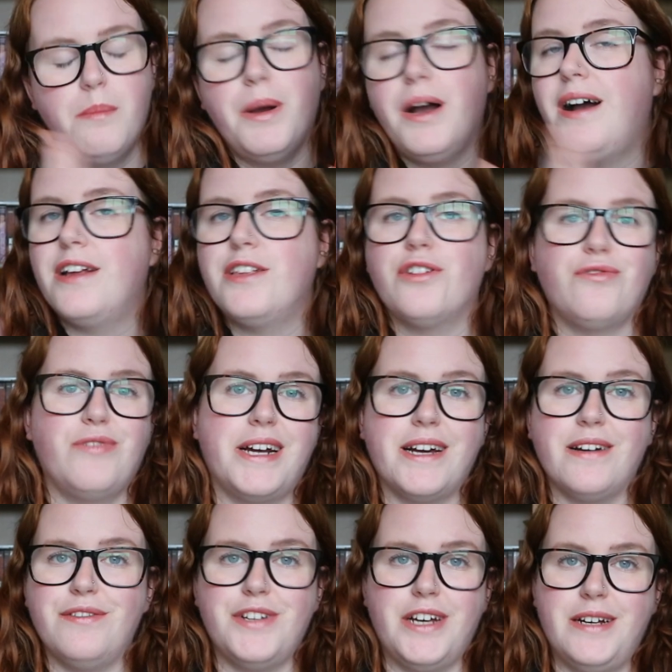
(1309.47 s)
But I just ran
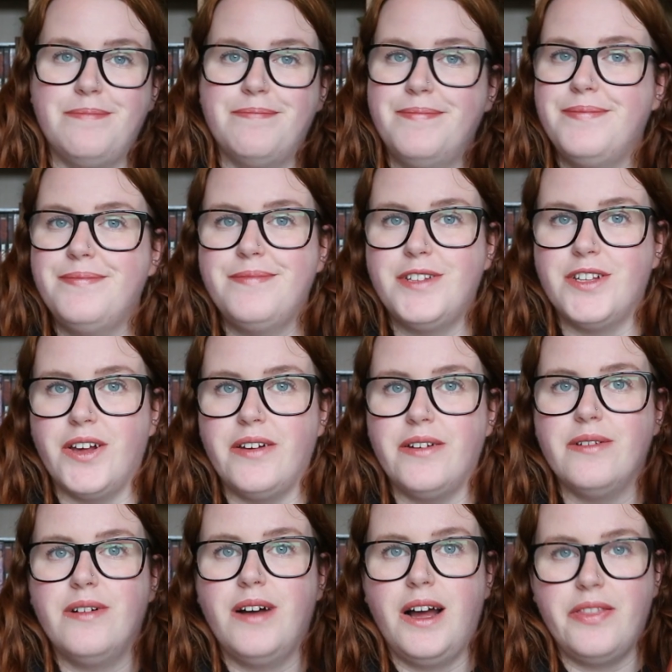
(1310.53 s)
out of time.
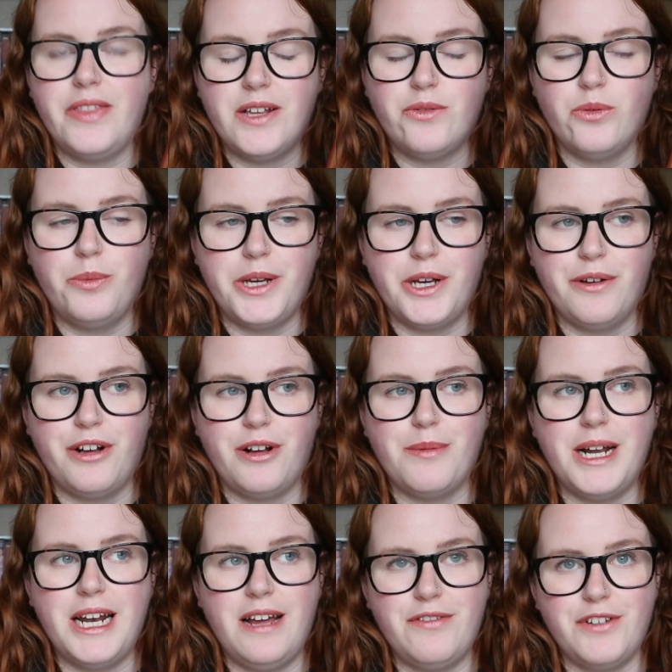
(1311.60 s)
So this will be going on
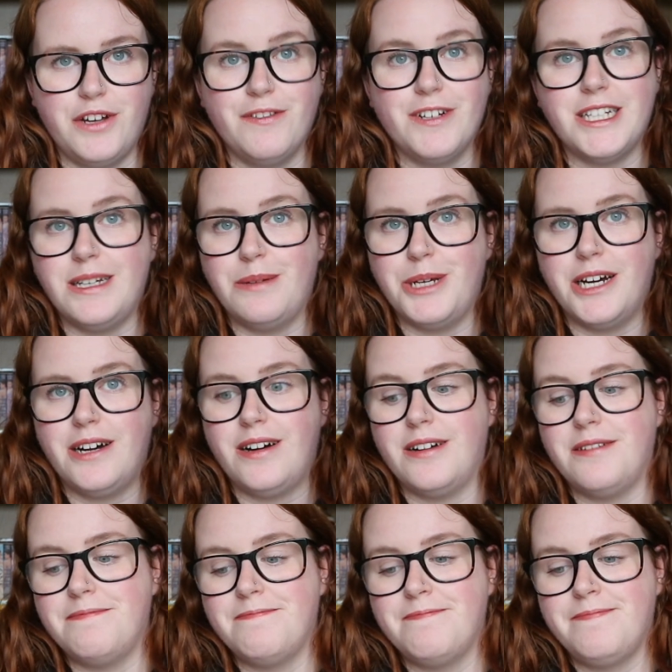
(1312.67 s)
my leftover TBR,
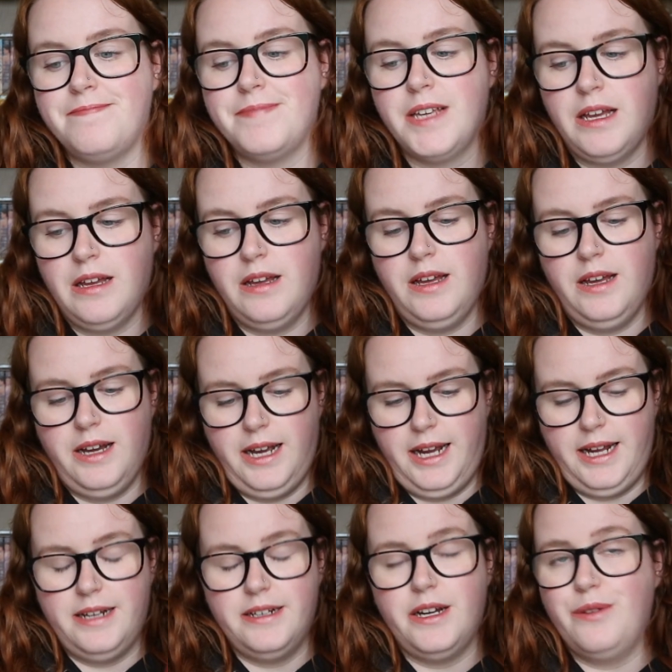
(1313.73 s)

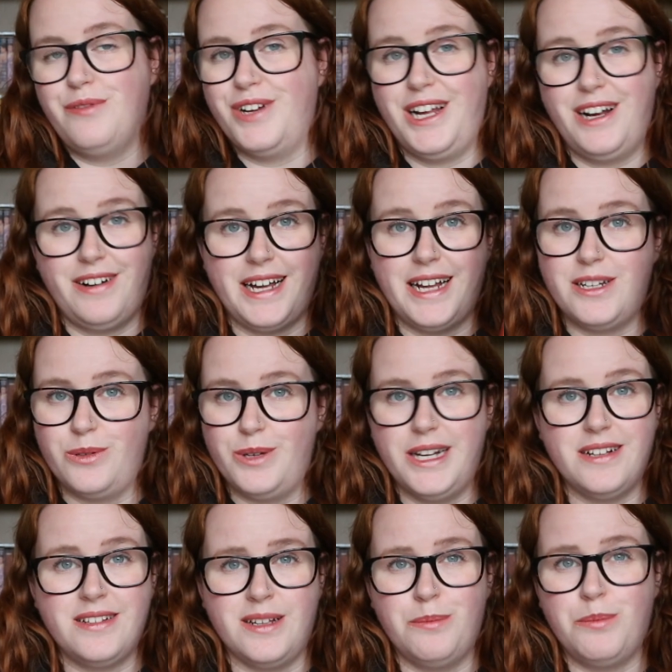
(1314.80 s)
and hopefully I'll get to it
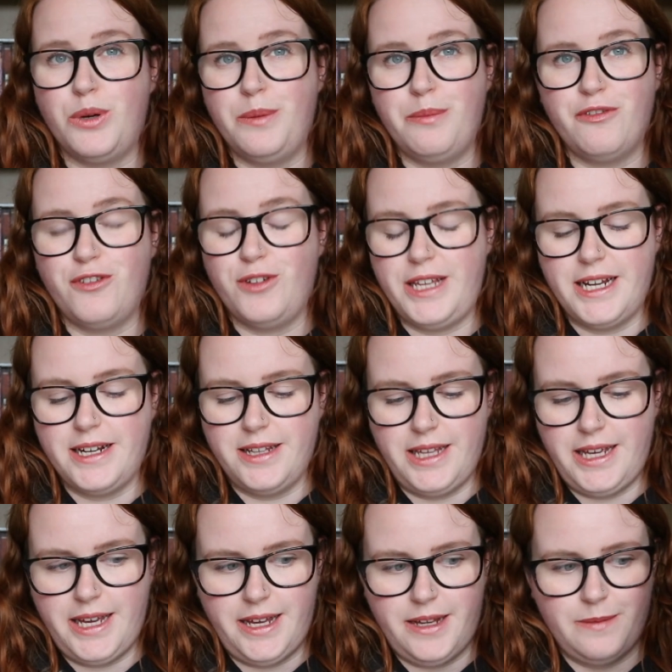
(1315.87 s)
at some point before the end of the
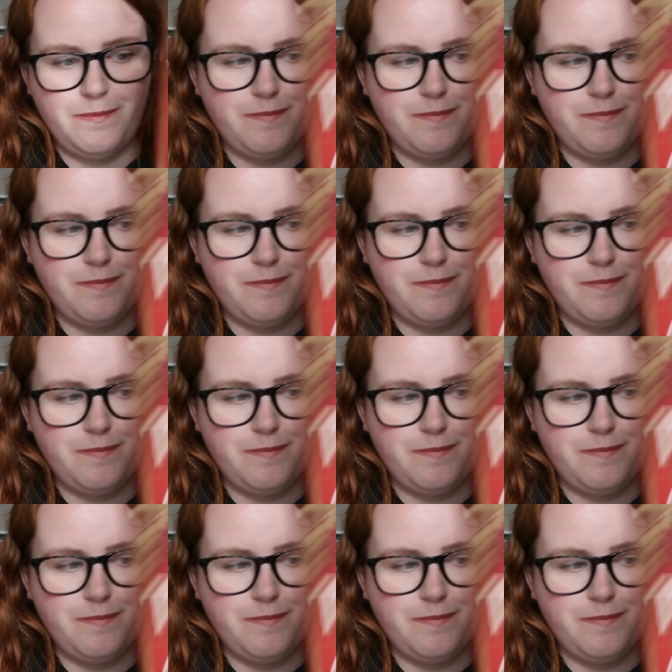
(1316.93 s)
year.